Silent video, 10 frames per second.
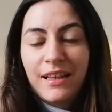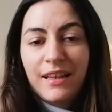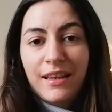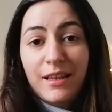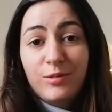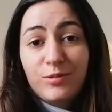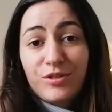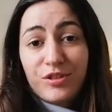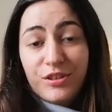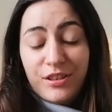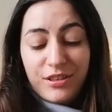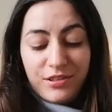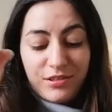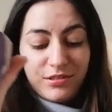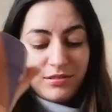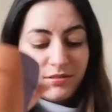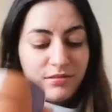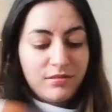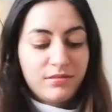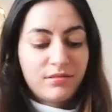That looks nice.
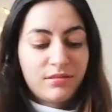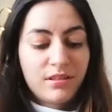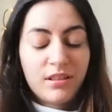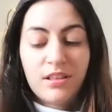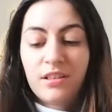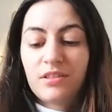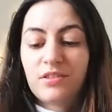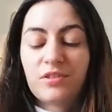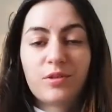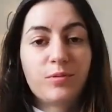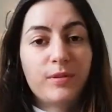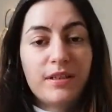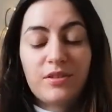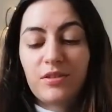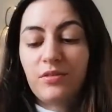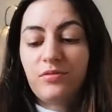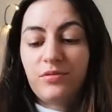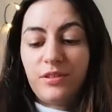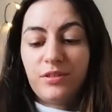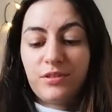So one is off.
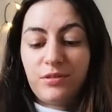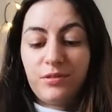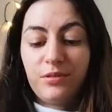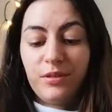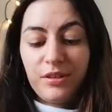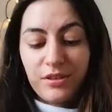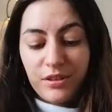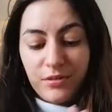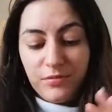Let's go to the second